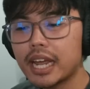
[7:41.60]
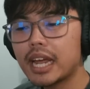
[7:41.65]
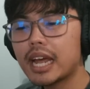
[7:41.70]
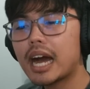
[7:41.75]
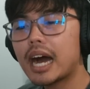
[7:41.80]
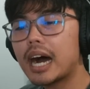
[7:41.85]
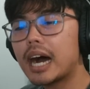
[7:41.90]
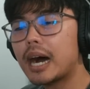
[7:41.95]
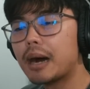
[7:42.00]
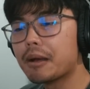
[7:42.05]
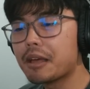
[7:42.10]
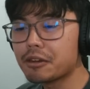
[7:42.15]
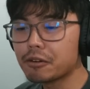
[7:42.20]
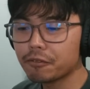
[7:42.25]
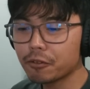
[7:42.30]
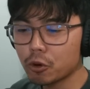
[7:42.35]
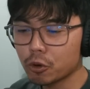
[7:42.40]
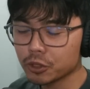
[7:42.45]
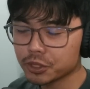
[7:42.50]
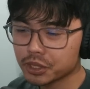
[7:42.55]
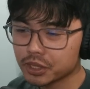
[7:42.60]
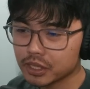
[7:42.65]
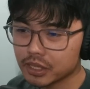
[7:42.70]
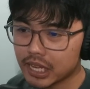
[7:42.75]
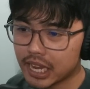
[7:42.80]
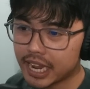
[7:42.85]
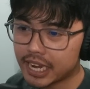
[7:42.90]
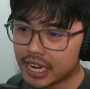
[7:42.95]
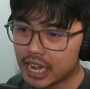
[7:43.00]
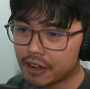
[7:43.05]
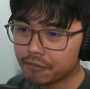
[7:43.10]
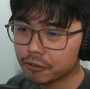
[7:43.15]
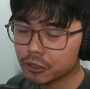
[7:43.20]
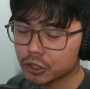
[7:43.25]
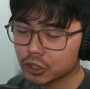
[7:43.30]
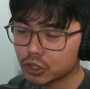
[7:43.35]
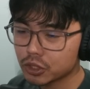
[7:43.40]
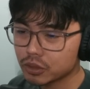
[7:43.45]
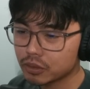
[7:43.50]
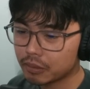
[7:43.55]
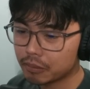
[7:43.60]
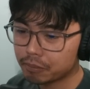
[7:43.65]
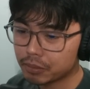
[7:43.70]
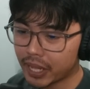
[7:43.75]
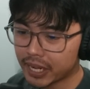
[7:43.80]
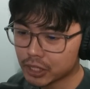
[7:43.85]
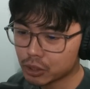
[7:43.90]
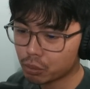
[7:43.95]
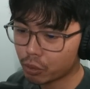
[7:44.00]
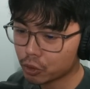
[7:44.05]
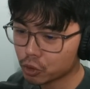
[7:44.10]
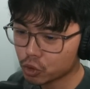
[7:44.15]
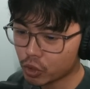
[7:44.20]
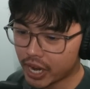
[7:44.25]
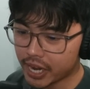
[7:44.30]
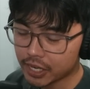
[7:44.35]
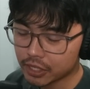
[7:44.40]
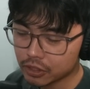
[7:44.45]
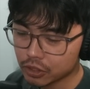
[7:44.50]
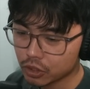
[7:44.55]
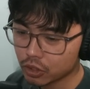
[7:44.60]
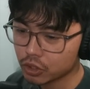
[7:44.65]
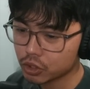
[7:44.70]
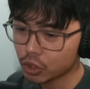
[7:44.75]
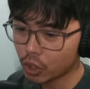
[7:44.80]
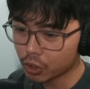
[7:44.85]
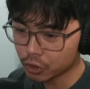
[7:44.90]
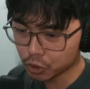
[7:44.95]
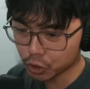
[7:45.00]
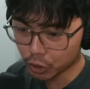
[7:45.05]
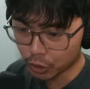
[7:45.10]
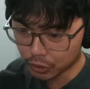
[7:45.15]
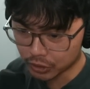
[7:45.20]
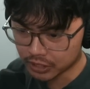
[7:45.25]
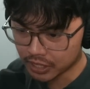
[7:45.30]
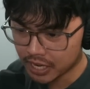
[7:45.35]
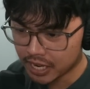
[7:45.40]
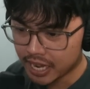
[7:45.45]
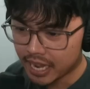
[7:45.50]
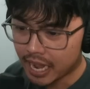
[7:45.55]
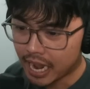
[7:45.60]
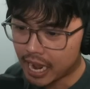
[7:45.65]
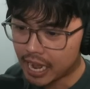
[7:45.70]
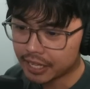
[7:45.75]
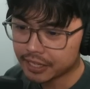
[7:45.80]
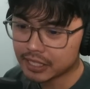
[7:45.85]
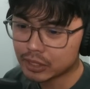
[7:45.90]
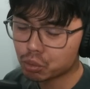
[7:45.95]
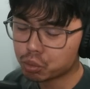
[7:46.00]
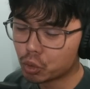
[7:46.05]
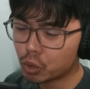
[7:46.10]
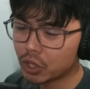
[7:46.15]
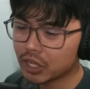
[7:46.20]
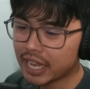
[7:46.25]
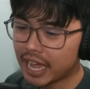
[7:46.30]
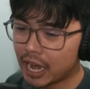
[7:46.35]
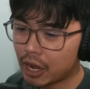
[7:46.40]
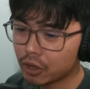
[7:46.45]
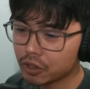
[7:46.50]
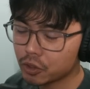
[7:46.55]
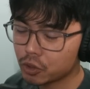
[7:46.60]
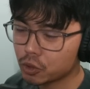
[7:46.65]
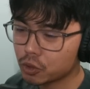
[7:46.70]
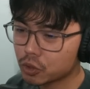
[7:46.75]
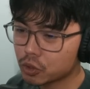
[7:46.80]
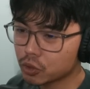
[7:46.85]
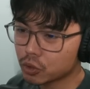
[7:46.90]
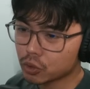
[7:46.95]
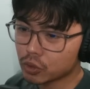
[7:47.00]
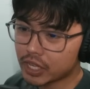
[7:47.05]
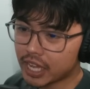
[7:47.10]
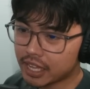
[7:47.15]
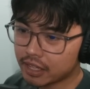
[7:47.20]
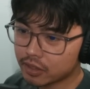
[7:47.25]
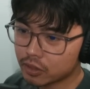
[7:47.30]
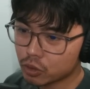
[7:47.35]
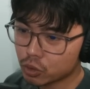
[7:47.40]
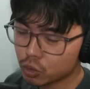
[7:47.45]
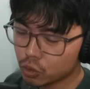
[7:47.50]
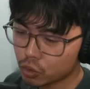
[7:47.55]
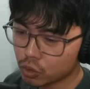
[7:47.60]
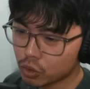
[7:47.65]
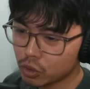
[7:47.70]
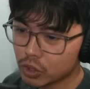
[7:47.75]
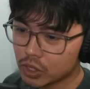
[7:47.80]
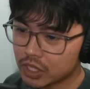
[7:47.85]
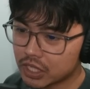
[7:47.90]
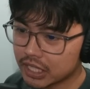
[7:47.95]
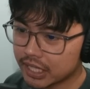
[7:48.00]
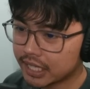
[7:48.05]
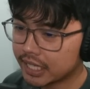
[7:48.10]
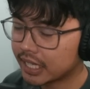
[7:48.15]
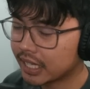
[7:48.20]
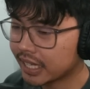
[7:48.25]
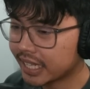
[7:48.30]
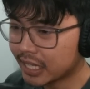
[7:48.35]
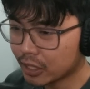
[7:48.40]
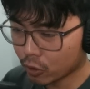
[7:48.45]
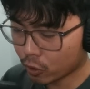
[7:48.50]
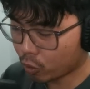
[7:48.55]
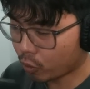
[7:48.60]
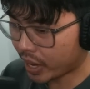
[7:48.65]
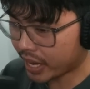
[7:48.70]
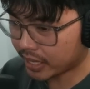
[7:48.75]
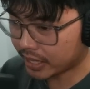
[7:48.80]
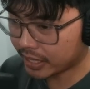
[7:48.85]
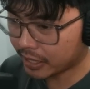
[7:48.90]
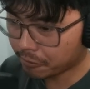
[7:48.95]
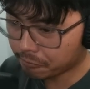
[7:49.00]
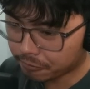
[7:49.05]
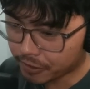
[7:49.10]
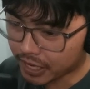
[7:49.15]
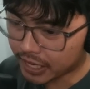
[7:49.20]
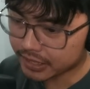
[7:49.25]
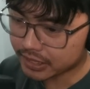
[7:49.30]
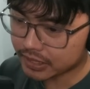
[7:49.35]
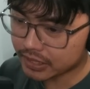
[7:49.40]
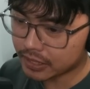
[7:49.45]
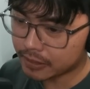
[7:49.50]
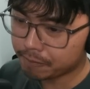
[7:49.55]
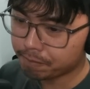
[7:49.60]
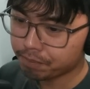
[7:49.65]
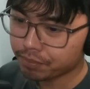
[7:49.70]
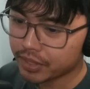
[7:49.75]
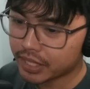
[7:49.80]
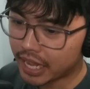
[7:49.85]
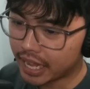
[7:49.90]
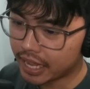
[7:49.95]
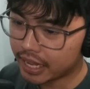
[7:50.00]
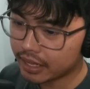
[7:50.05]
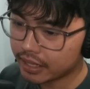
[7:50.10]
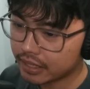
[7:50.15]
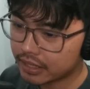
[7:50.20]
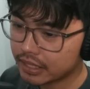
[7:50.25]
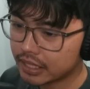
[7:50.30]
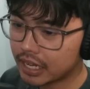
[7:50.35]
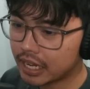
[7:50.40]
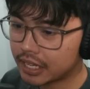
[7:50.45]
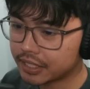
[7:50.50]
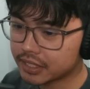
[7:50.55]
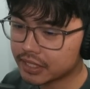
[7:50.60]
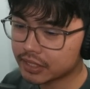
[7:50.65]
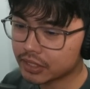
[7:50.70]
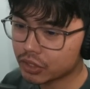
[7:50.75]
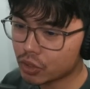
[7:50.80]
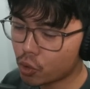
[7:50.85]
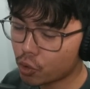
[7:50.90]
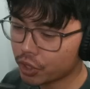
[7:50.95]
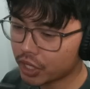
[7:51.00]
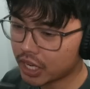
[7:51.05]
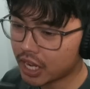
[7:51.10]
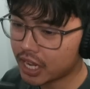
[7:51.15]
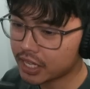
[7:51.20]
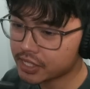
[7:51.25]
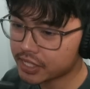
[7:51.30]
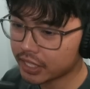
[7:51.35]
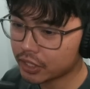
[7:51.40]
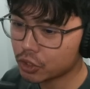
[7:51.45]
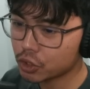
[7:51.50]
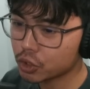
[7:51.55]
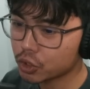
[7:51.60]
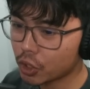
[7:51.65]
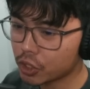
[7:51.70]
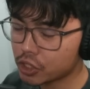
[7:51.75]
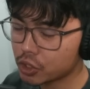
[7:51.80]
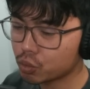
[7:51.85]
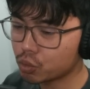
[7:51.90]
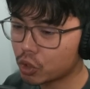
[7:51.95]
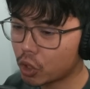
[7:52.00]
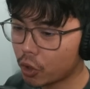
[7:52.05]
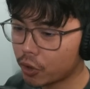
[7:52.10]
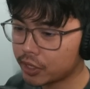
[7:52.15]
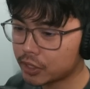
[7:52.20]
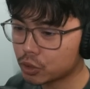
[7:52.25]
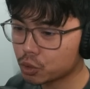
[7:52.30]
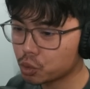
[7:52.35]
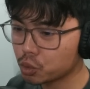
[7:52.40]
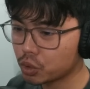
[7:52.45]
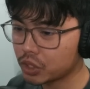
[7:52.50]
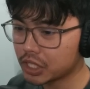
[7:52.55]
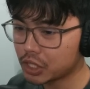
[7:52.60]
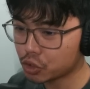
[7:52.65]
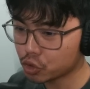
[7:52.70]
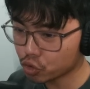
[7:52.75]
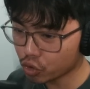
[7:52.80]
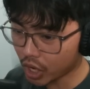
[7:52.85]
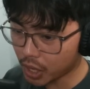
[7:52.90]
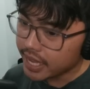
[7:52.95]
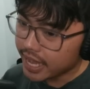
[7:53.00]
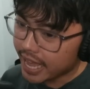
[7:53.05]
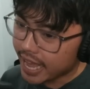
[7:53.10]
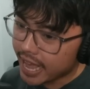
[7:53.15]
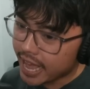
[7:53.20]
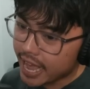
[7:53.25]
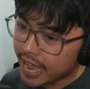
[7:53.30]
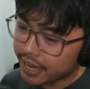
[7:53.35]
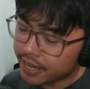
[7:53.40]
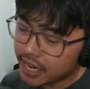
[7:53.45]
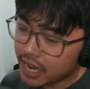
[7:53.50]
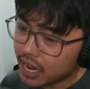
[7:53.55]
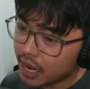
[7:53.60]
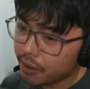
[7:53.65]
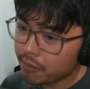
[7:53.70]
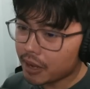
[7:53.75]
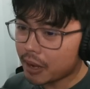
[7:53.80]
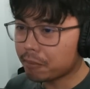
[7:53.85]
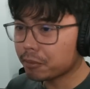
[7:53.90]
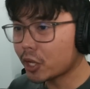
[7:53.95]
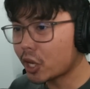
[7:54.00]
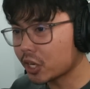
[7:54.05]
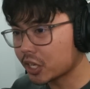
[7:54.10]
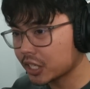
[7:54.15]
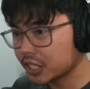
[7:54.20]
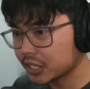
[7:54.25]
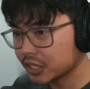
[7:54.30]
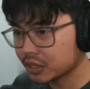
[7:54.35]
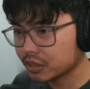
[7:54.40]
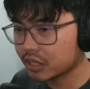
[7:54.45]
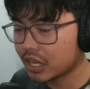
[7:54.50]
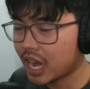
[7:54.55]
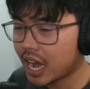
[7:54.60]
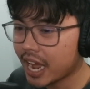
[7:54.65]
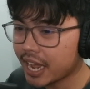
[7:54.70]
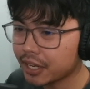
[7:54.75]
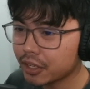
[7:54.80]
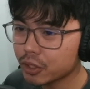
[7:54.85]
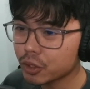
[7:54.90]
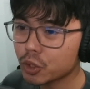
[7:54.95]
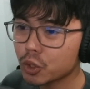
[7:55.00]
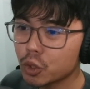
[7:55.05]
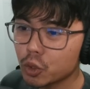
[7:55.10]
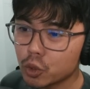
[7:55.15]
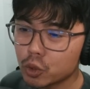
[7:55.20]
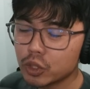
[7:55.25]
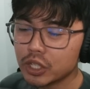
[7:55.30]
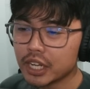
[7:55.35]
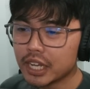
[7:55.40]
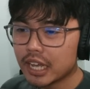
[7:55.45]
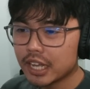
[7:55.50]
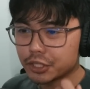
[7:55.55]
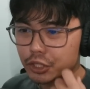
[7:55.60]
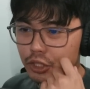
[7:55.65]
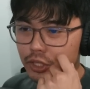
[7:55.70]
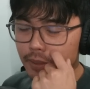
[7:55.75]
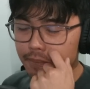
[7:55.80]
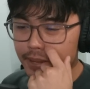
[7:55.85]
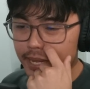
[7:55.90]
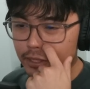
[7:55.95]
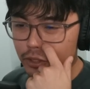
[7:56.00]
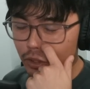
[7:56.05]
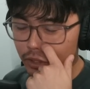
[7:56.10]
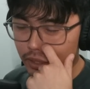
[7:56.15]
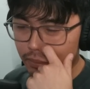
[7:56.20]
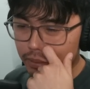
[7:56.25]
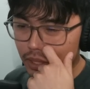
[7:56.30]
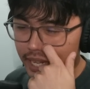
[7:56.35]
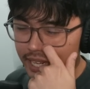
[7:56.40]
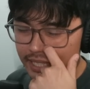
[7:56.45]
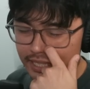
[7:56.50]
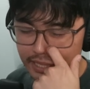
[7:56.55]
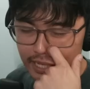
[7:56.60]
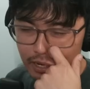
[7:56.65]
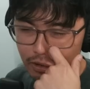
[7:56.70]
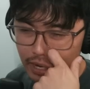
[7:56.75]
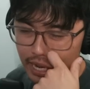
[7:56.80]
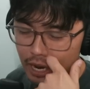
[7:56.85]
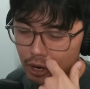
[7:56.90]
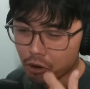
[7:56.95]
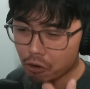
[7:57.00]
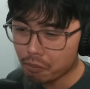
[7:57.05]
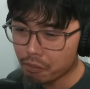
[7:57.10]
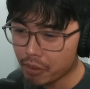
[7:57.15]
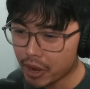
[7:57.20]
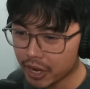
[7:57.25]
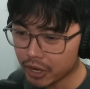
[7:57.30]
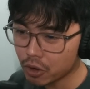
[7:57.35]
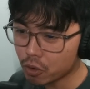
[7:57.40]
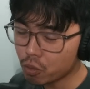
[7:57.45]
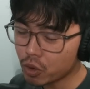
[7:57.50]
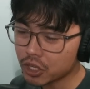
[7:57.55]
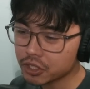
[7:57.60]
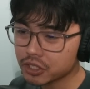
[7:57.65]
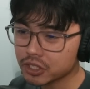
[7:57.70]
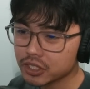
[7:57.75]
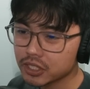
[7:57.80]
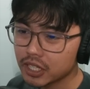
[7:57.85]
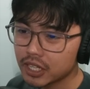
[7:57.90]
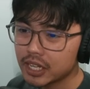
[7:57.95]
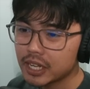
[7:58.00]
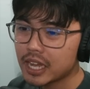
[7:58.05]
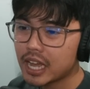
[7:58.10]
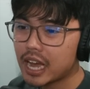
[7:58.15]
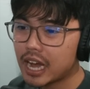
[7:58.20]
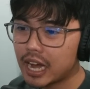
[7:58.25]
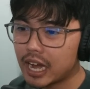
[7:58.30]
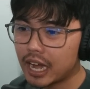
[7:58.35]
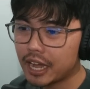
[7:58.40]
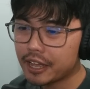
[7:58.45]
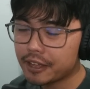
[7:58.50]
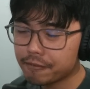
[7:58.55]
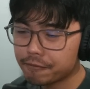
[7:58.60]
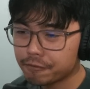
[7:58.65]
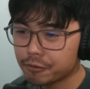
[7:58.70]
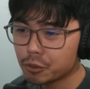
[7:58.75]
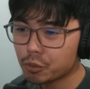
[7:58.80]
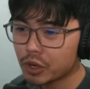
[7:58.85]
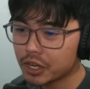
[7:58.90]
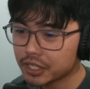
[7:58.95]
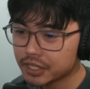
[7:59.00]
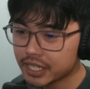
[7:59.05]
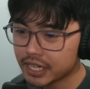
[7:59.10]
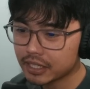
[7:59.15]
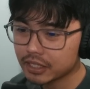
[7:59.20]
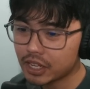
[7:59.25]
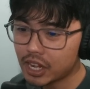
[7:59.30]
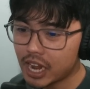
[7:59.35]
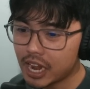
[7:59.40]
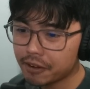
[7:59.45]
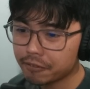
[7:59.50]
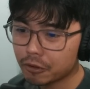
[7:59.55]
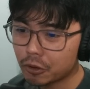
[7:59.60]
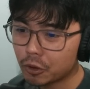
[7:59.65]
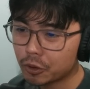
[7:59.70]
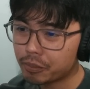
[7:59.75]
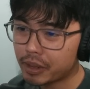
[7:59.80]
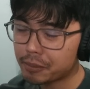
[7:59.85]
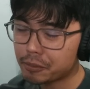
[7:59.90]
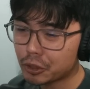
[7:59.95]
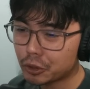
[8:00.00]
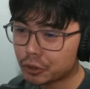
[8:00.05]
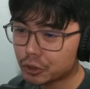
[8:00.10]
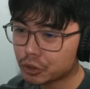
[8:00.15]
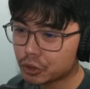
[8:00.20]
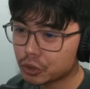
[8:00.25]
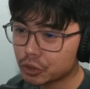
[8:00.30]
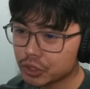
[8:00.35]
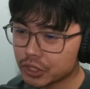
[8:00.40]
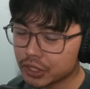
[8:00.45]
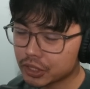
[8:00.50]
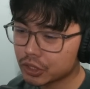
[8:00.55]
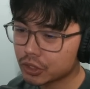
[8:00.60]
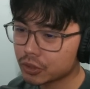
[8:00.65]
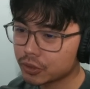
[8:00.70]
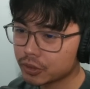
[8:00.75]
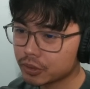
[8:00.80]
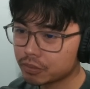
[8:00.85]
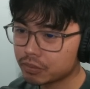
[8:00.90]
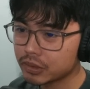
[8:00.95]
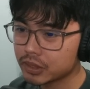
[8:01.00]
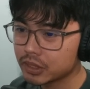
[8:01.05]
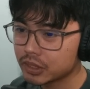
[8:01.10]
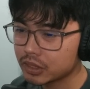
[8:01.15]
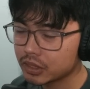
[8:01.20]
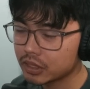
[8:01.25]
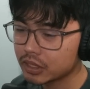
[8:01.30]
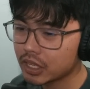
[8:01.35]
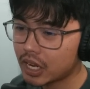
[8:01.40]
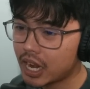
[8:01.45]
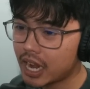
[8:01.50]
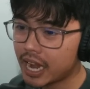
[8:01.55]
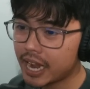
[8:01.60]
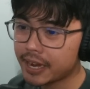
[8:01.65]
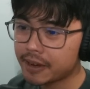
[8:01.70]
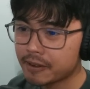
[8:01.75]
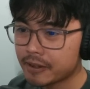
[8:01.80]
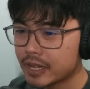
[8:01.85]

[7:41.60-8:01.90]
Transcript: and of course, any other Black Smoke Dragon searchers. This will allow you to get to the Leader Awakening faster, since all the cards that you search will go into the drop. And a blocker is kind of cool. It just depends on the playstyle, how Omega wants. If you want to take life, or maybe you just use it to die.